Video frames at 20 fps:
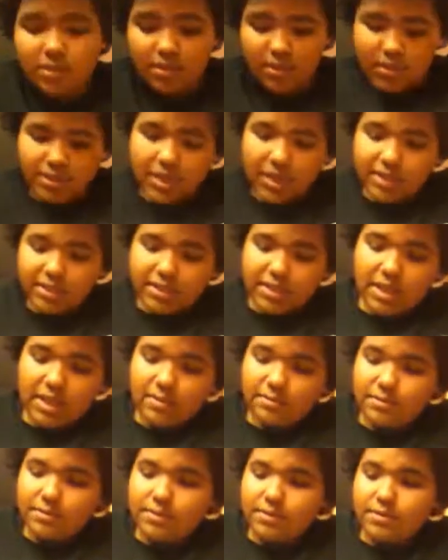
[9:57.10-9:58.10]
snagging
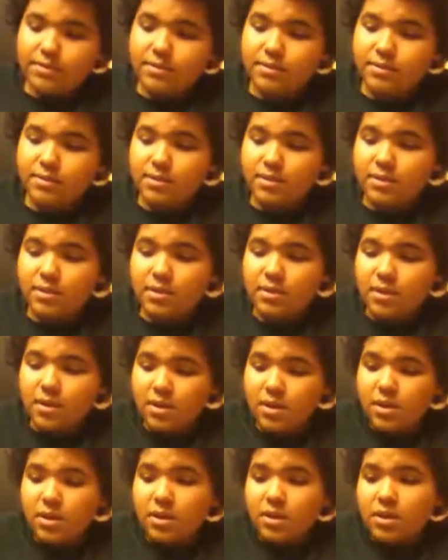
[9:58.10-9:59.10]
salmon.
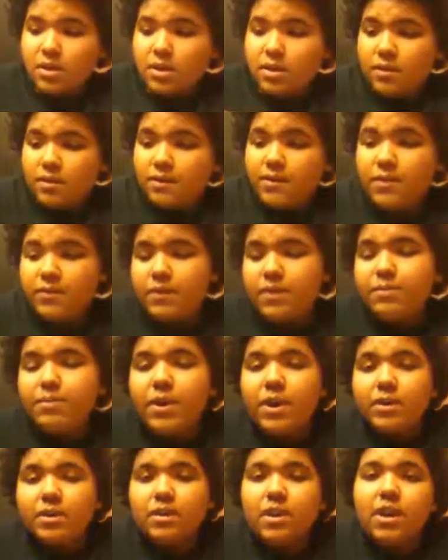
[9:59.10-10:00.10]

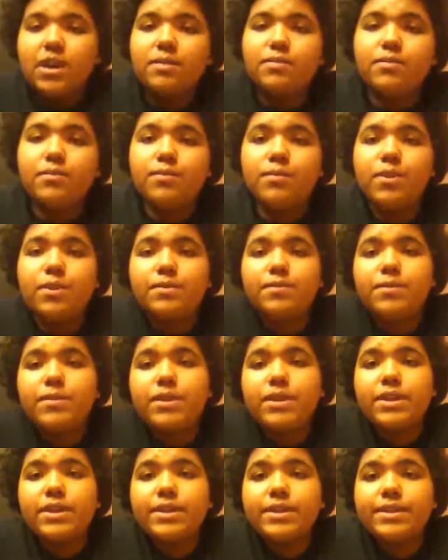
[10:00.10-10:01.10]
15-pound line would work
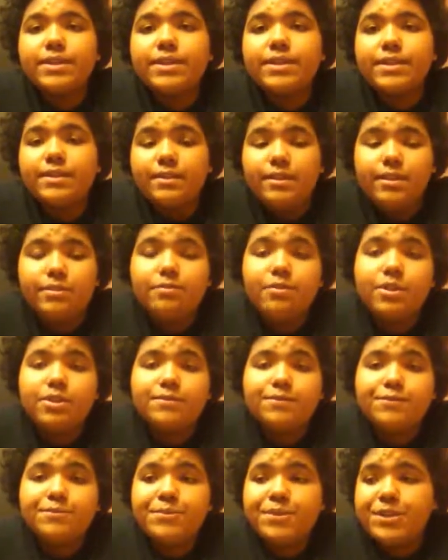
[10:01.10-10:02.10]
pretty good. It
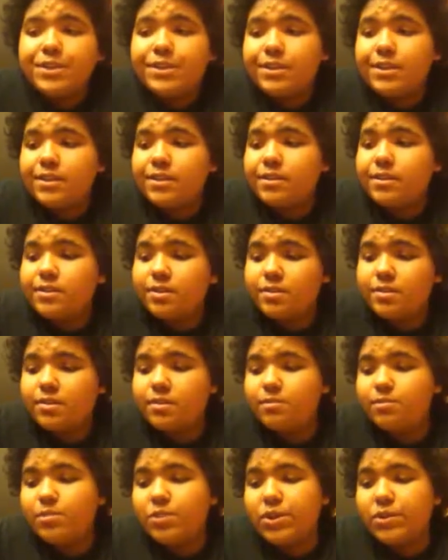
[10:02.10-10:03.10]
works for me.
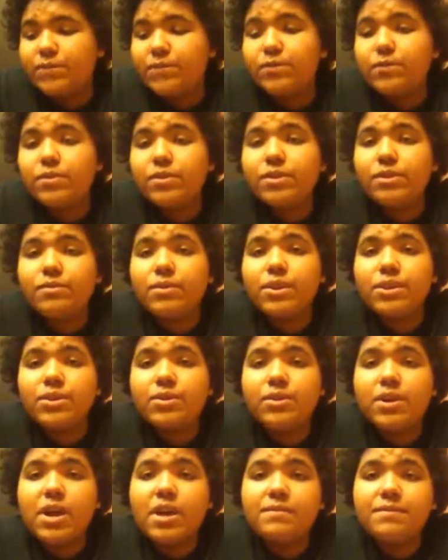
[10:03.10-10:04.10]
But if you really want to
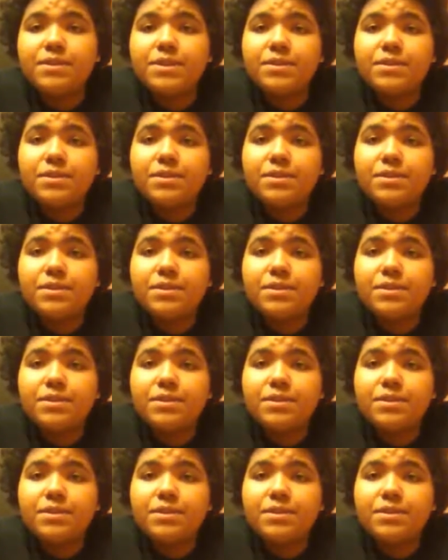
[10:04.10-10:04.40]
go heavy,